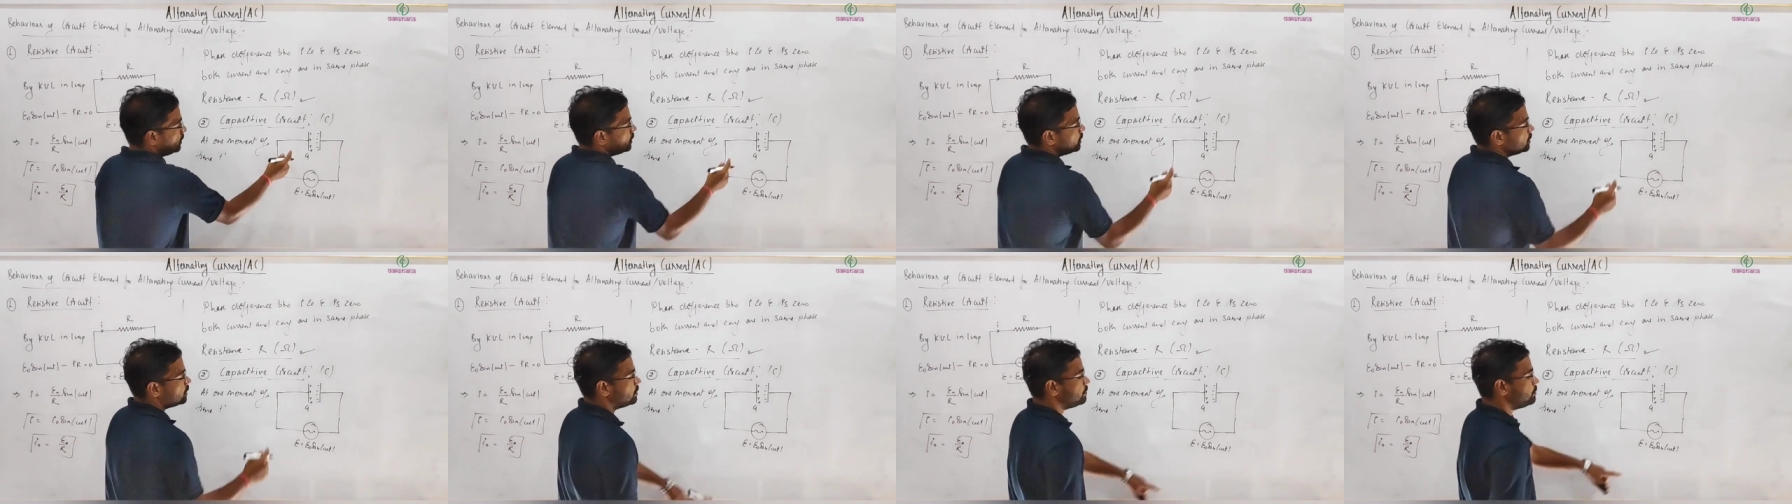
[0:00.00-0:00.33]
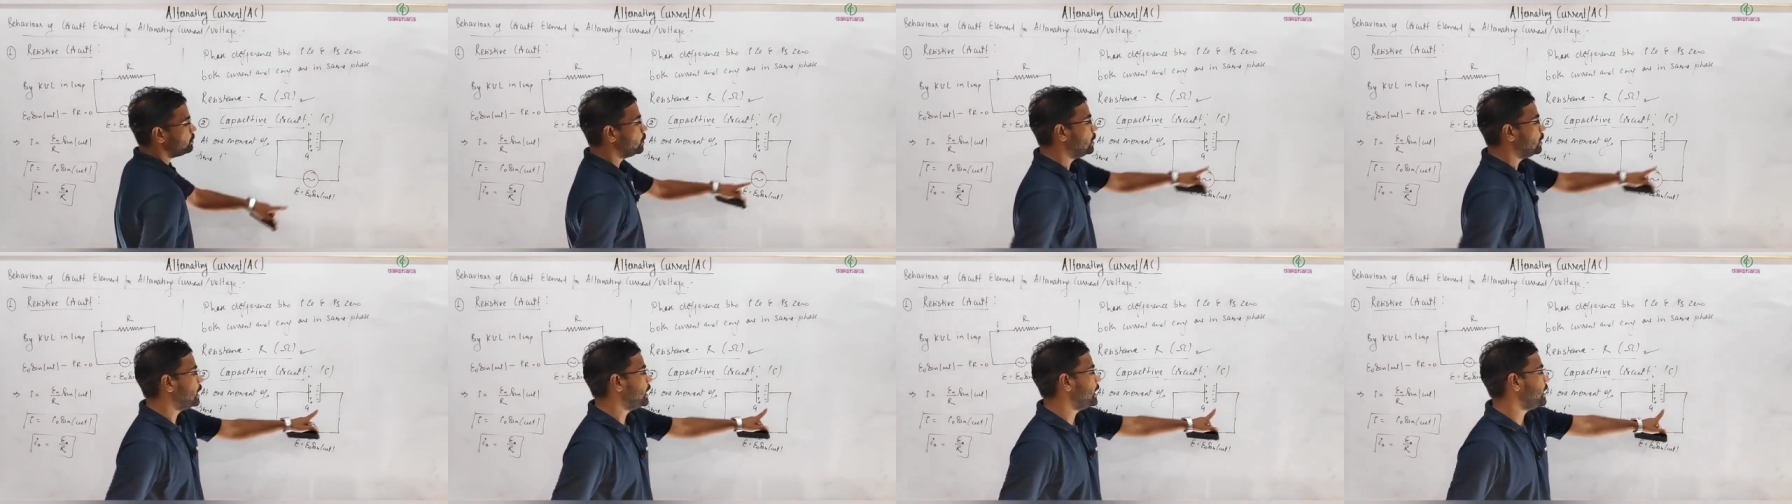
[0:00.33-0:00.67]
the
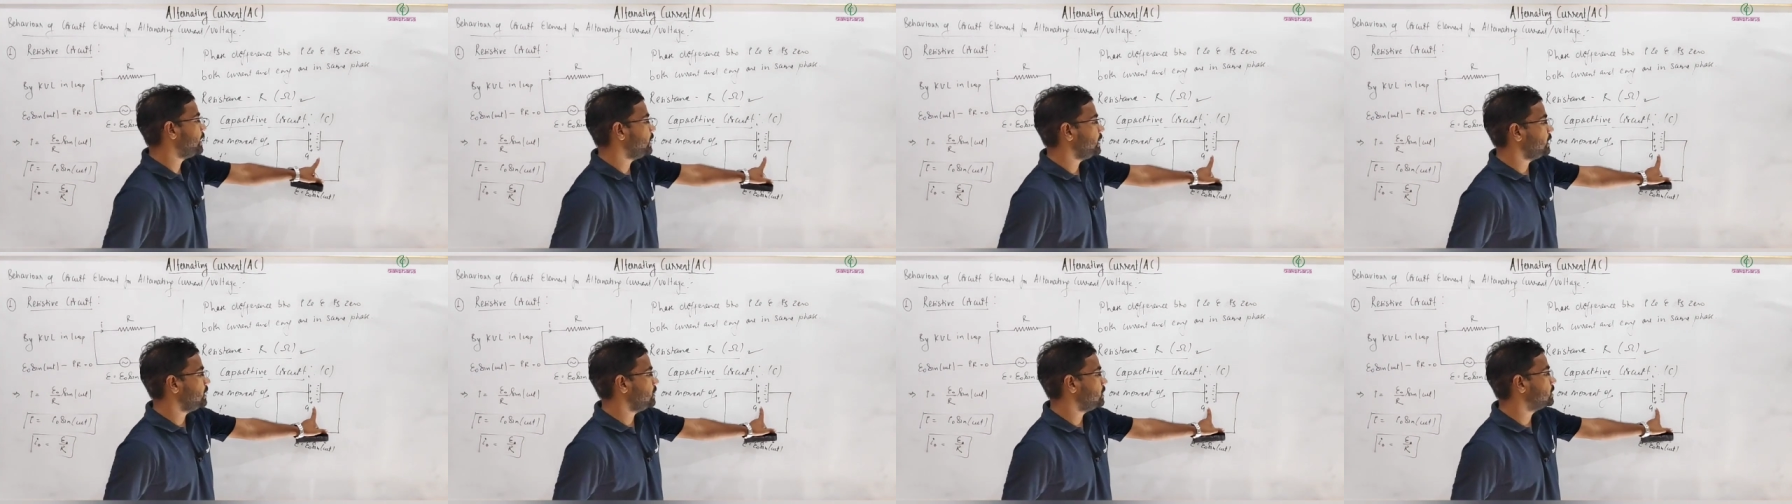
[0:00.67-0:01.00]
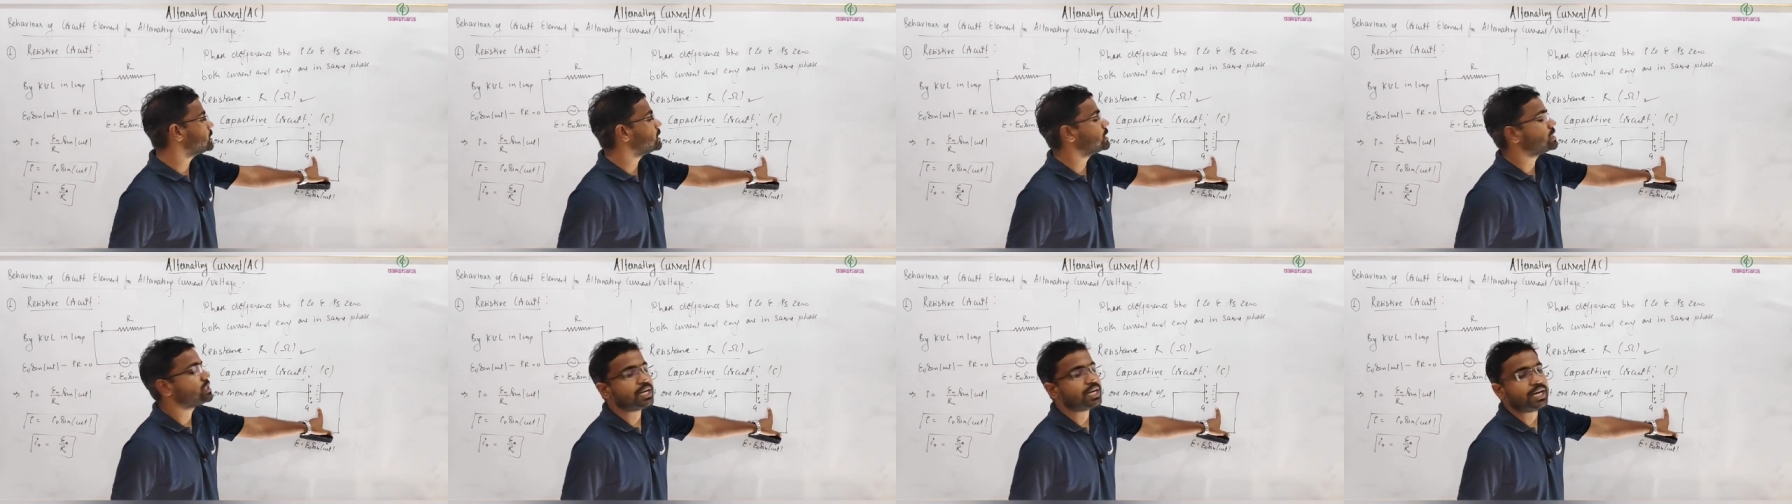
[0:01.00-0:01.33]
polarity,
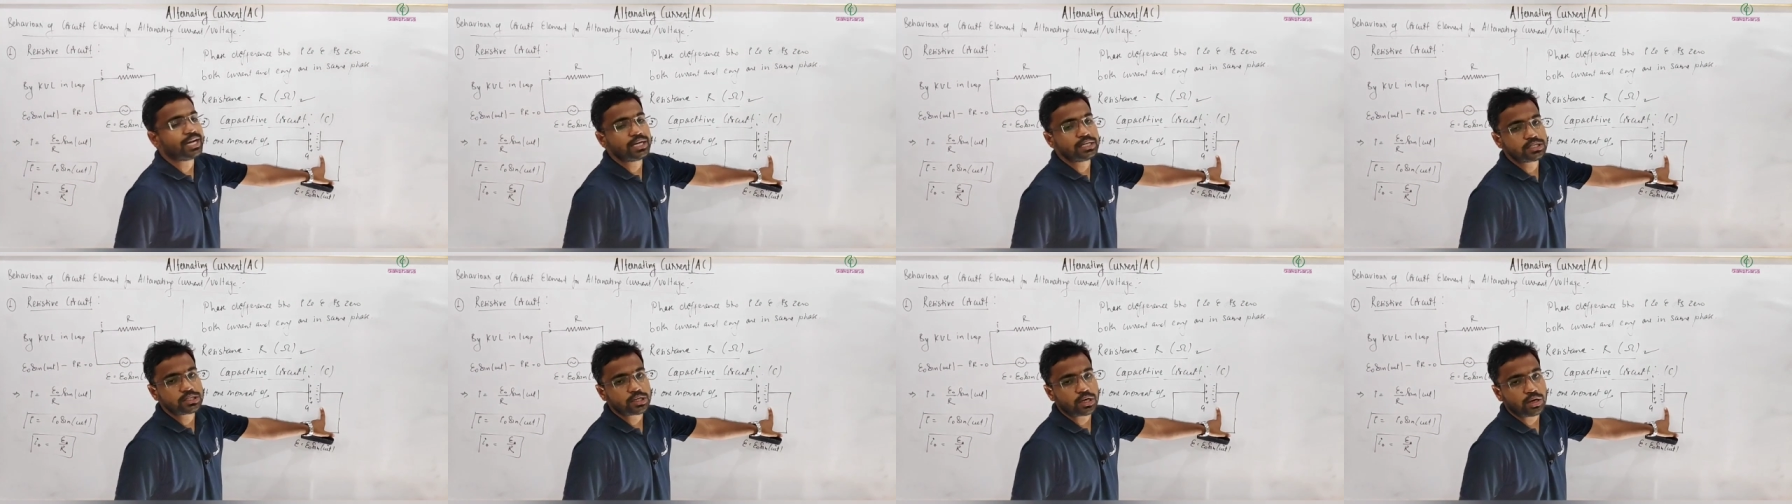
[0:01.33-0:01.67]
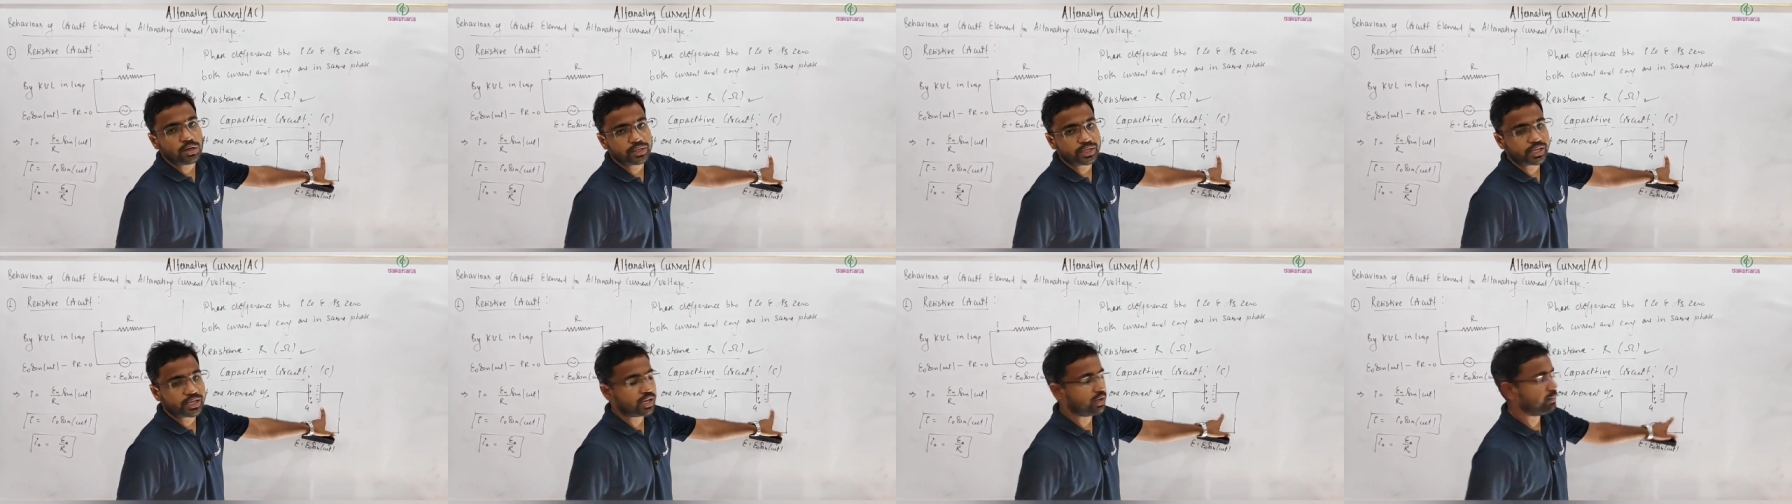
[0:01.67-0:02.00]
the charge on
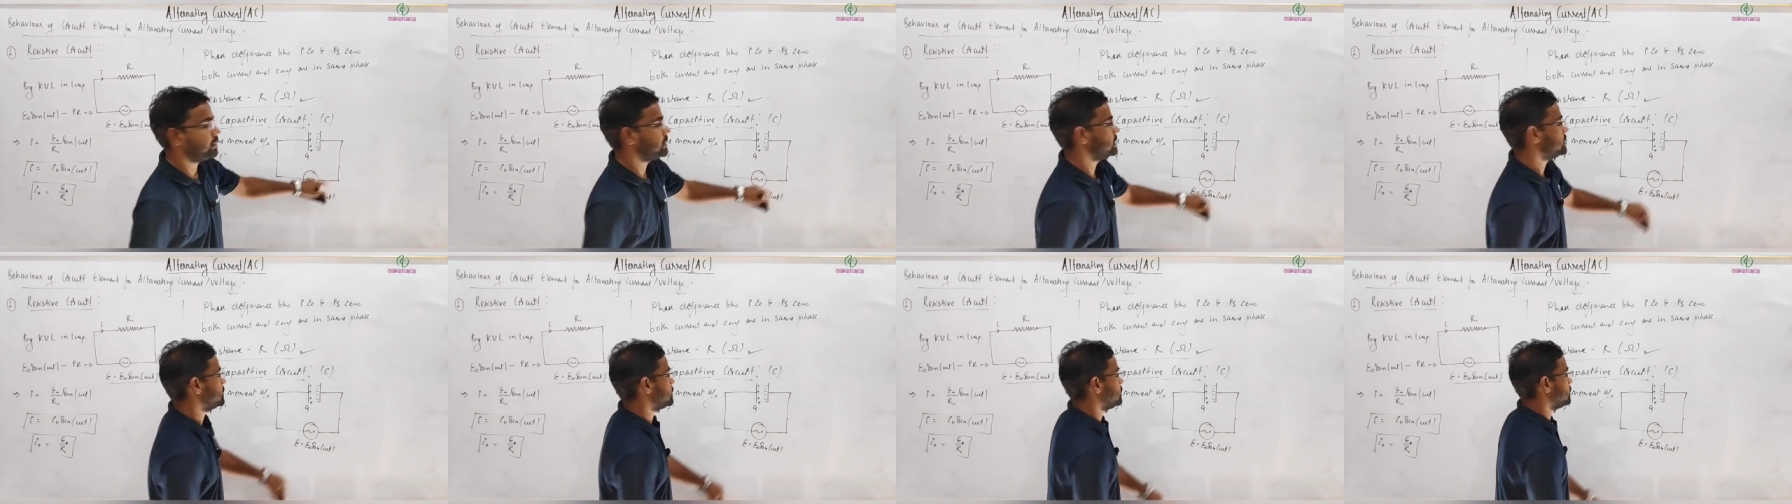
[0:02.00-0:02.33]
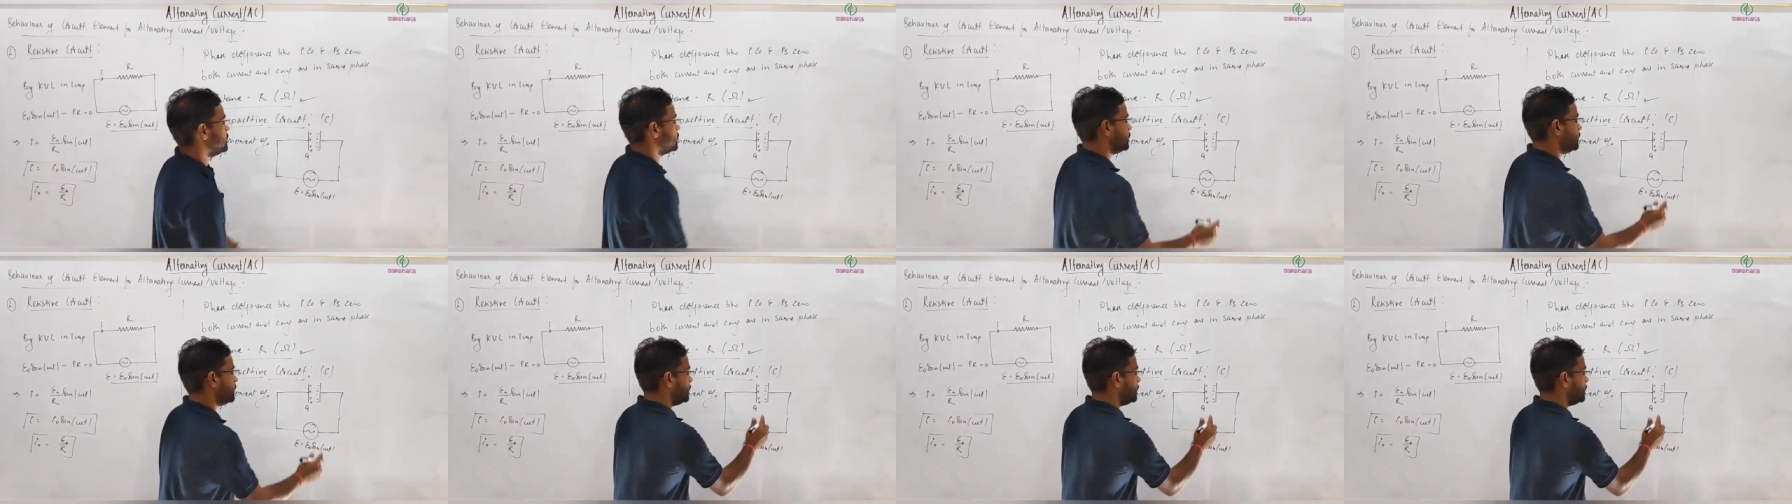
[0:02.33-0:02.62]
the capacitor